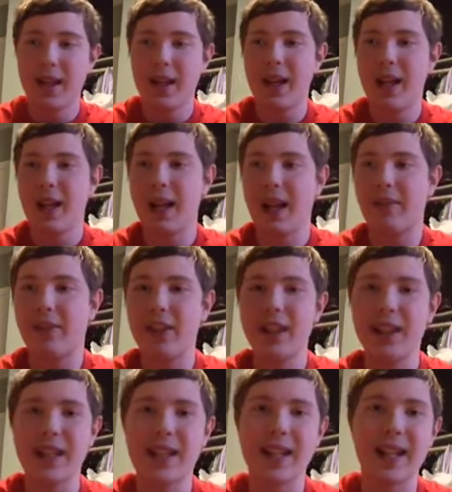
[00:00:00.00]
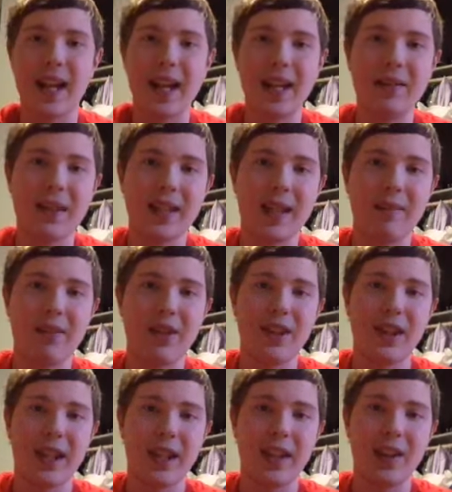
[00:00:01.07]
And I feel like this is kind of the same thing
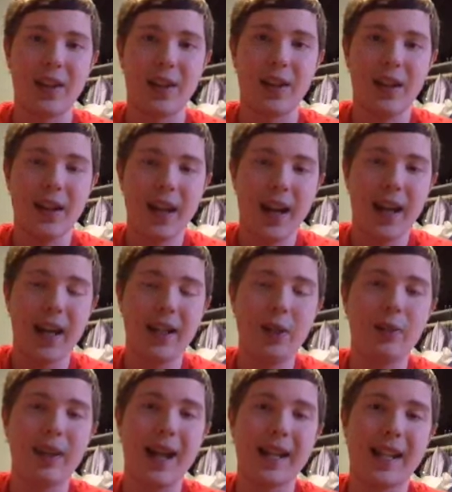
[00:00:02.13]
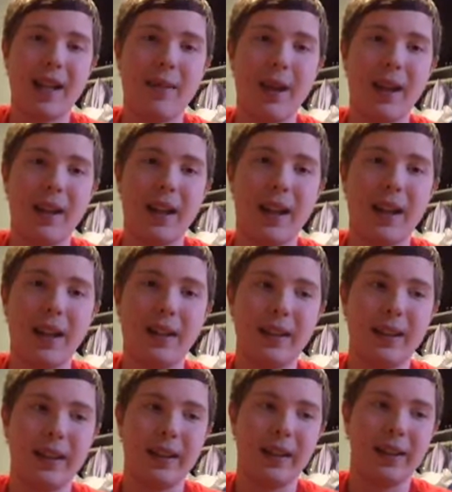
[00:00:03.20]
here. And I know last time I, I
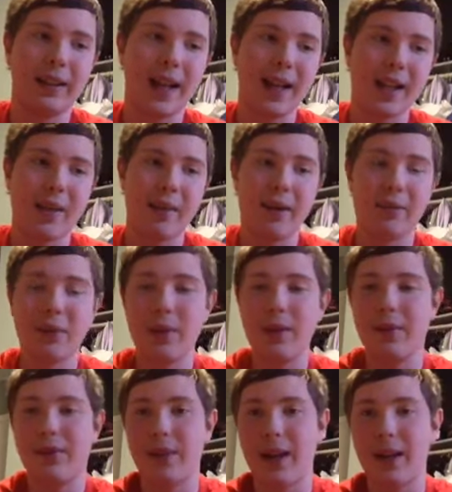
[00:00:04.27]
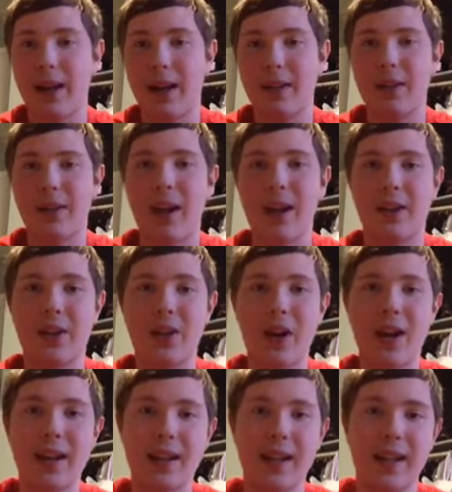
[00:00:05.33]
and like last time I rooted, for, I, I I
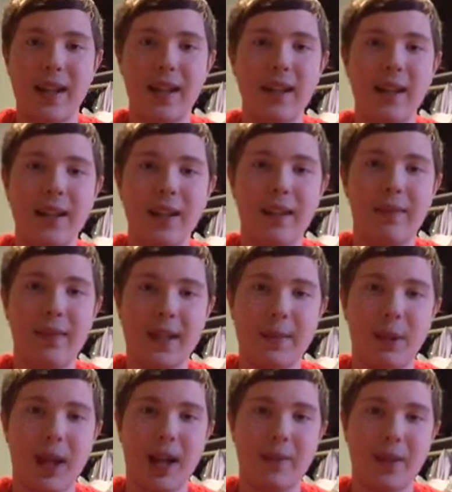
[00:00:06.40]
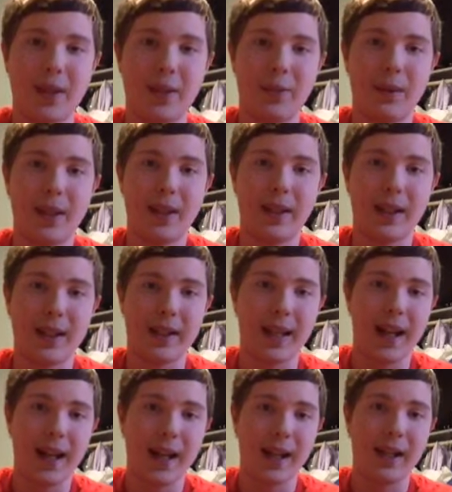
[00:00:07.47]
thought the invincible guy was gonna win. He
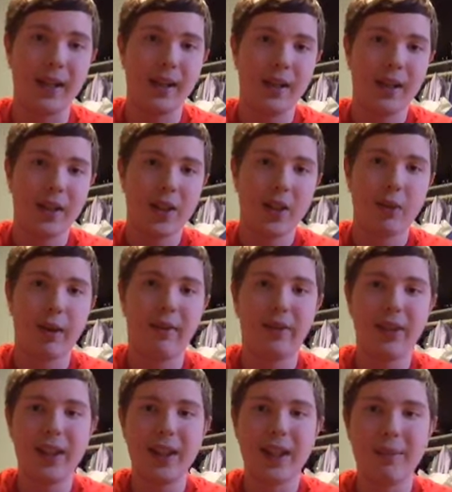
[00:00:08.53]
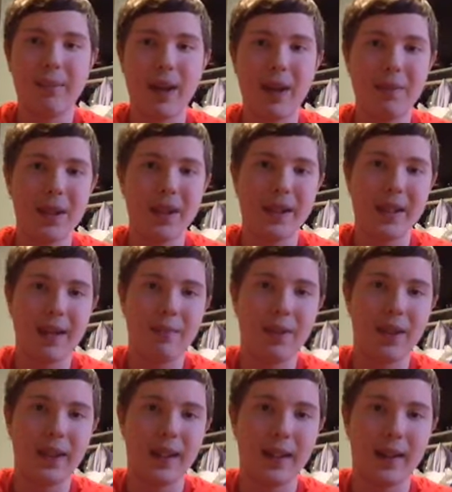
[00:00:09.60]
died. So I feel like it might be the same
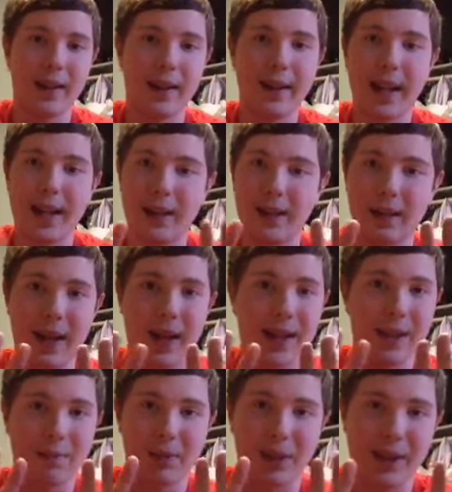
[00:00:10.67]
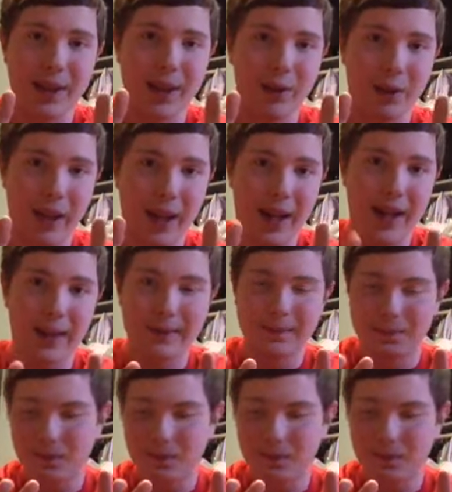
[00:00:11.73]
thing here. Again, guys, please don't hate.